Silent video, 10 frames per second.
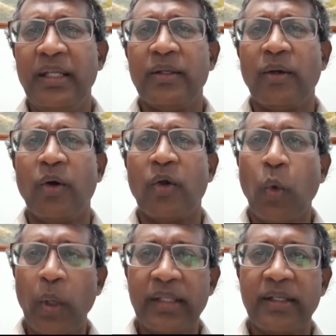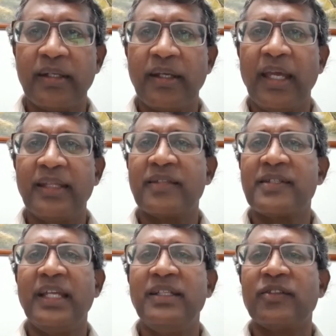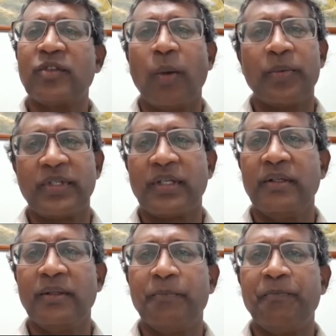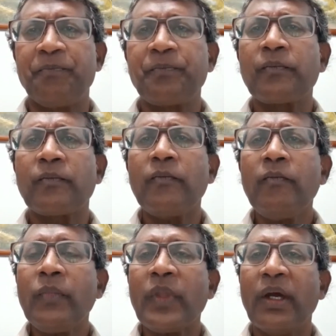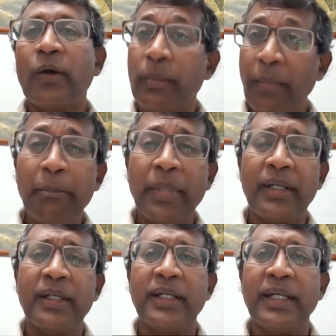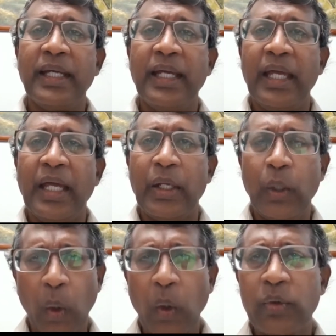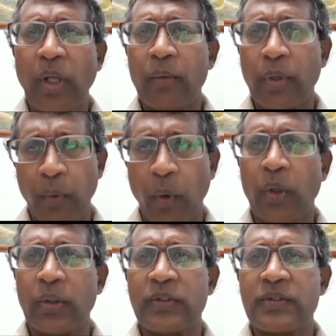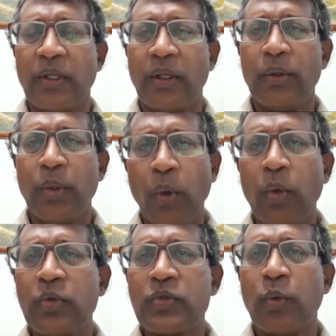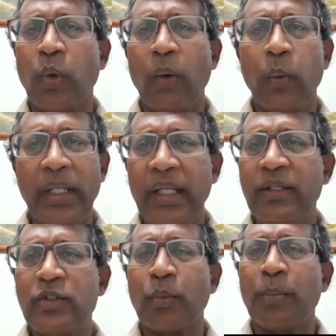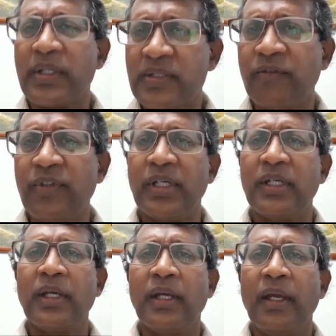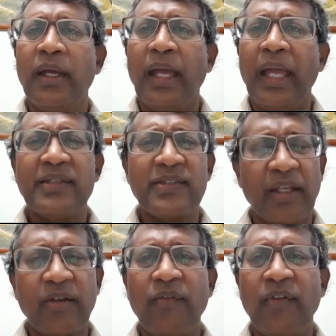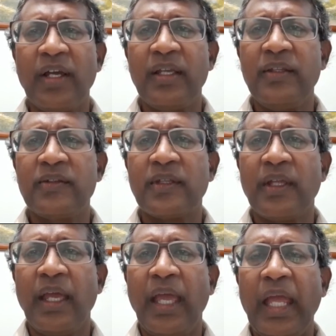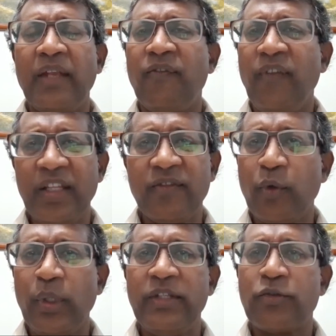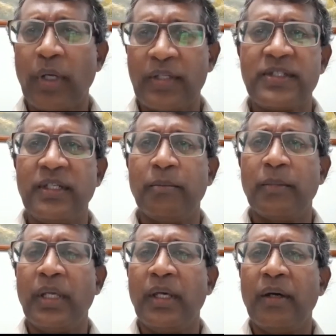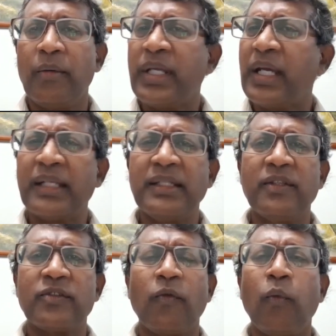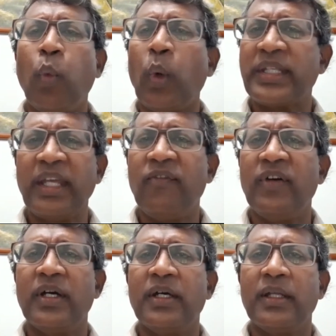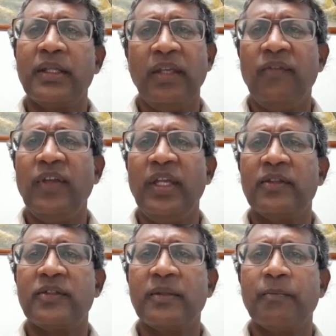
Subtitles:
or quit at the slightest obstacle? Remember, God rewards those who are willing to persevere and sacrifice and faithfully trust Him regardless of whatever they face.